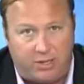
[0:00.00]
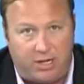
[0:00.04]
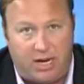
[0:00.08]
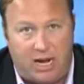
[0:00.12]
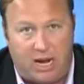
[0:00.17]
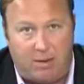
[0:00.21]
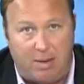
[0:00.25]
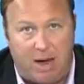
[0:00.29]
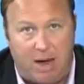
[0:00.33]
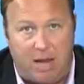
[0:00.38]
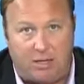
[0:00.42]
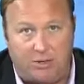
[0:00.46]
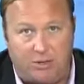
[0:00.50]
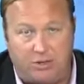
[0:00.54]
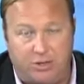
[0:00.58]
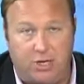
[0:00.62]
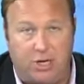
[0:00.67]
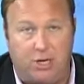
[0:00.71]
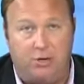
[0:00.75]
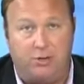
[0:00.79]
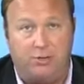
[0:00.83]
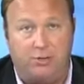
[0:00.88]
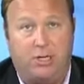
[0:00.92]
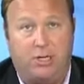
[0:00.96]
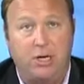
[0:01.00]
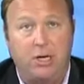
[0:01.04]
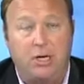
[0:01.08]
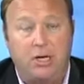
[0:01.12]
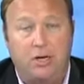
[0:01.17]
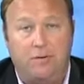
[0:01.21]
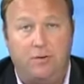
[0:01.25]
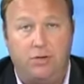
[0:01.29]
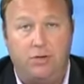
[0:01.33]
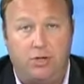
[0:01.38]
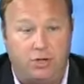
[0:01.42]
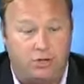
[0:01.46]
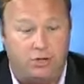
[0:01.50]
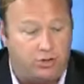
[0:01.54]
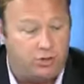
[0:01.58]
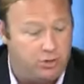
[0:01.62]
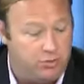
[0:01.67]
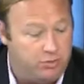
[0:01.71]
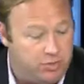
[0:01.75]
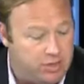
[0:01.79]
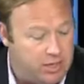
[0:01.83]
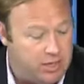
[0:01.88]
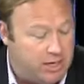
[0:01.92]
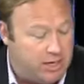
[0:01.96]
Again, I'm Alex Jones, if you just
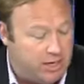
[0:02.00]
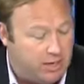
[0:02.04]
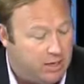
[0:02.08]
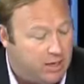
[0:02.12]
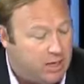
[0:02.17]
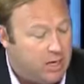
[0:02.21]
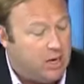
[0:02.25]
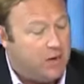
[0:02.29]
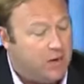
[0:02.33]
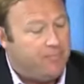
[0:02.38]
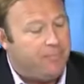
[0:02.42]
tuned in.